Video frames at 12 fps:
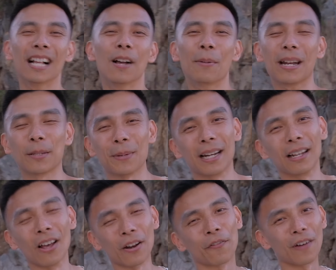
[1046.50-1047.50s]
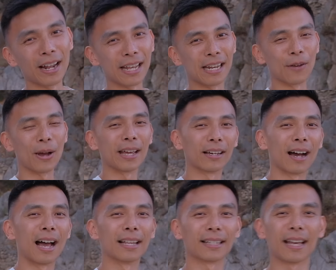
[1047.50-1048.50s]
But it's been a lot of fun anyway,
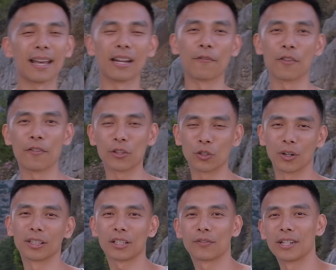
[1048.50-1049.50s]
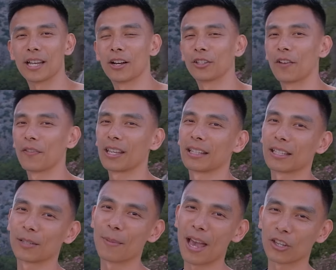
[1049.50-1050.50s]
guys. And if you've enjoyed this video, don't forget to
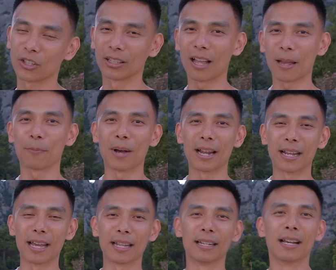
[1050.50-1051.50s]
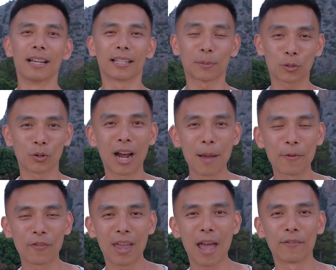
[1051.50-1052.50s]
smash the like button. Subscribe
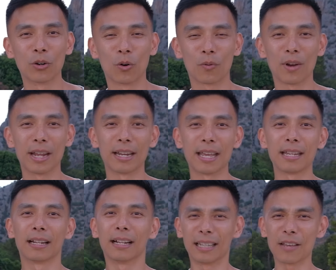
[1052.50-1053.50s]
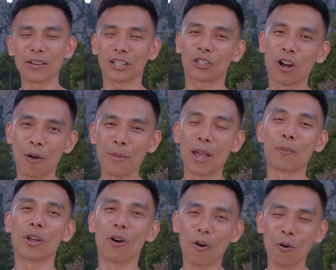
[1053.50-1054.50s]
if you haven't already. Leave us a comment.
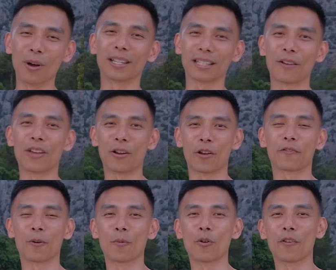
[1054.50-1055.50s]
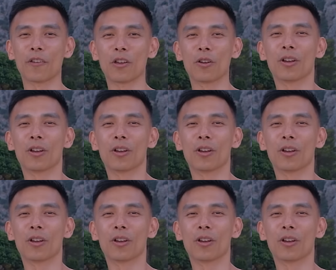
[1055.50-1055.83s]
We always love hearing from all of you.